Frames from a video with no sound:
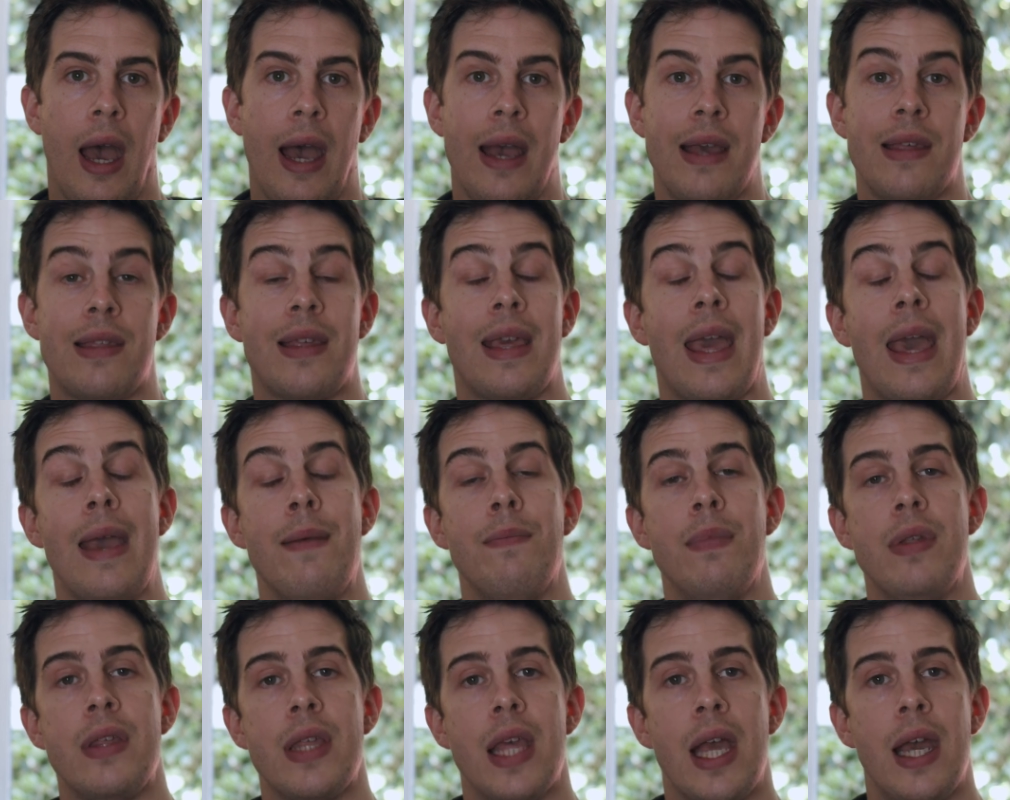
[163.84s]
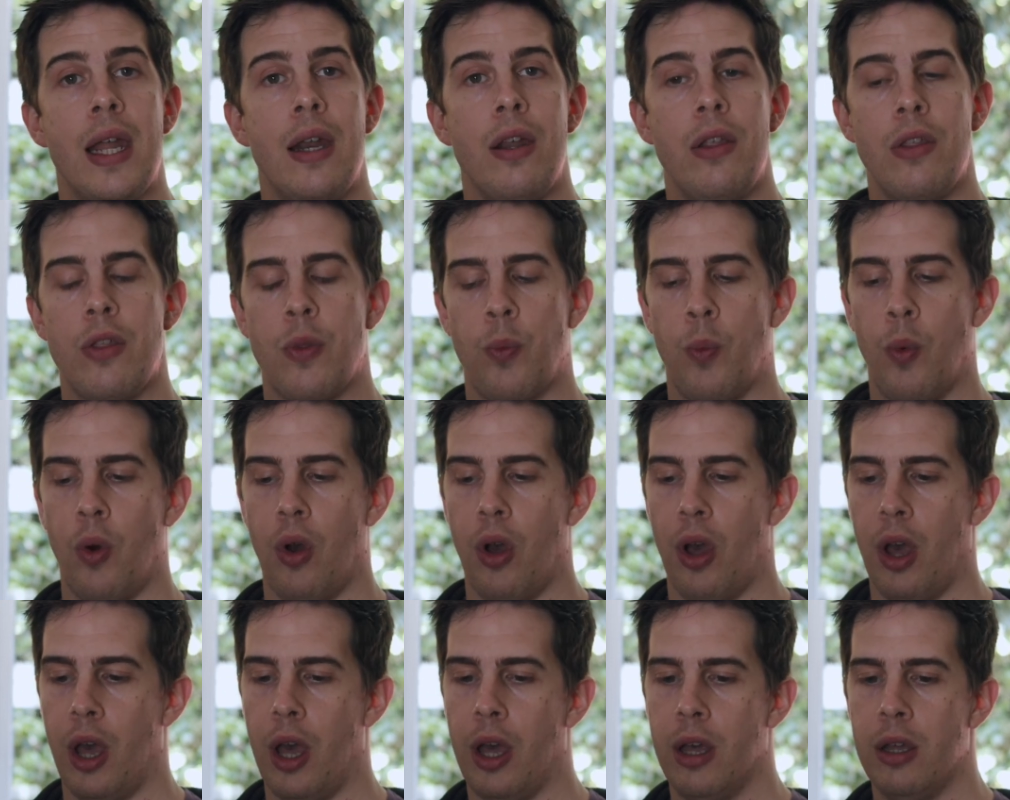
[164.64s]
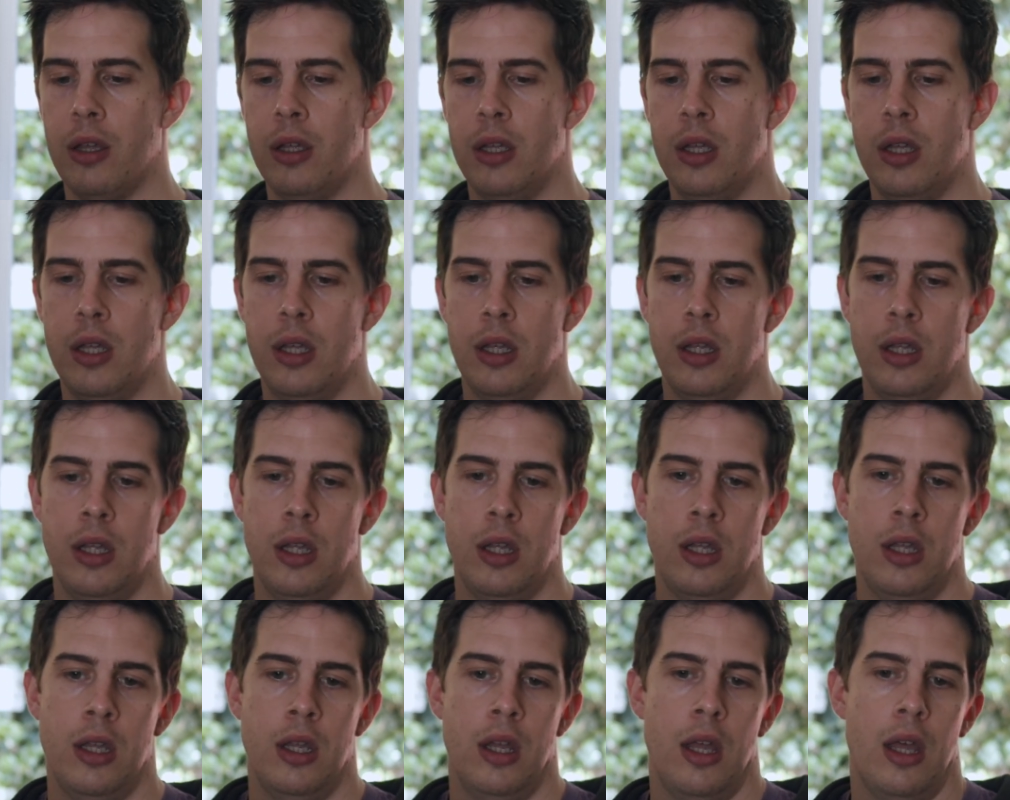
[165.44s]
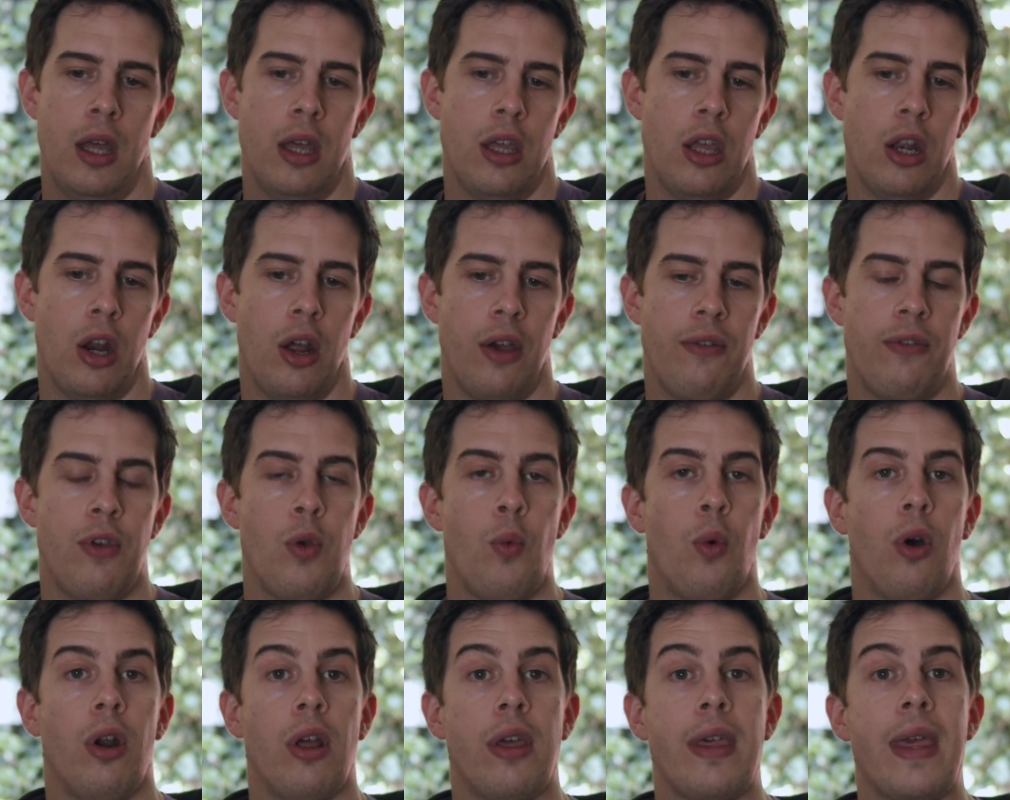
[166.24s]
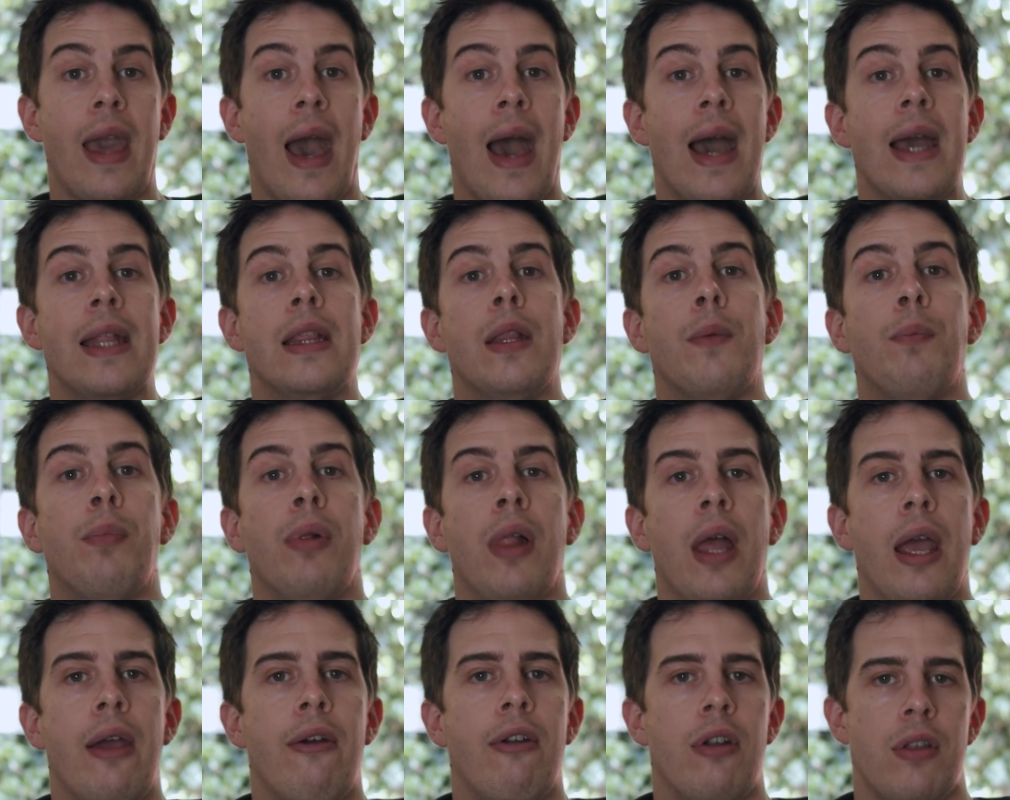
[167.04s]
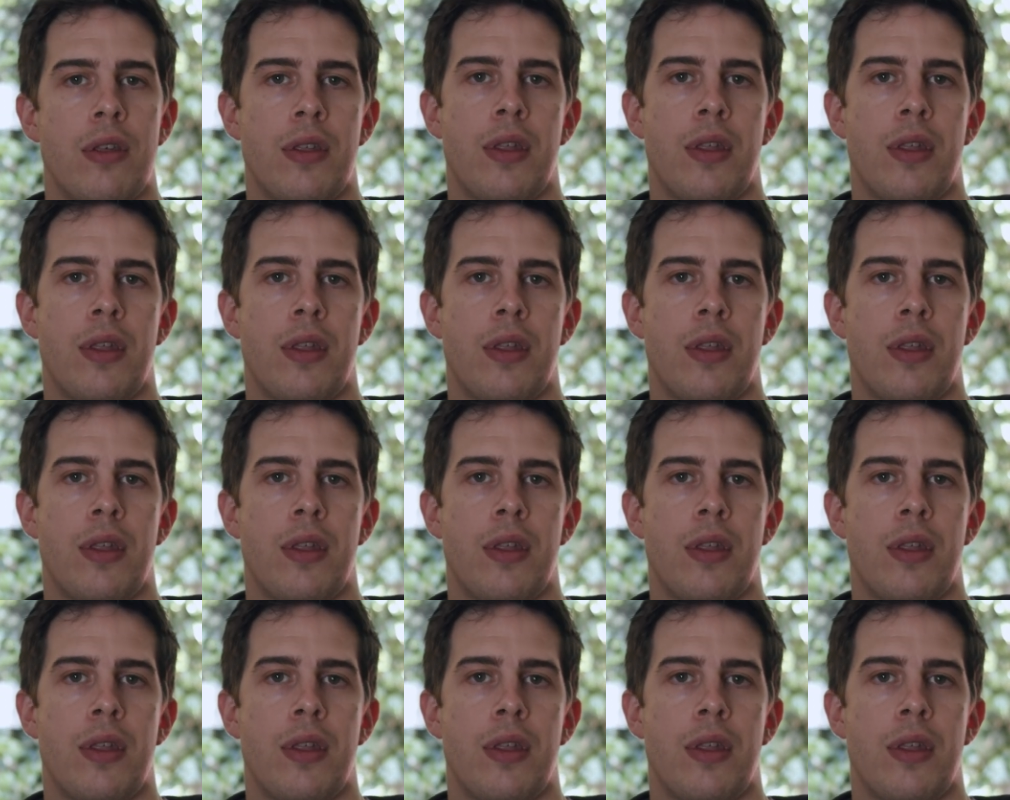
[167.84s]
as game designers were, if you want to guide the player in a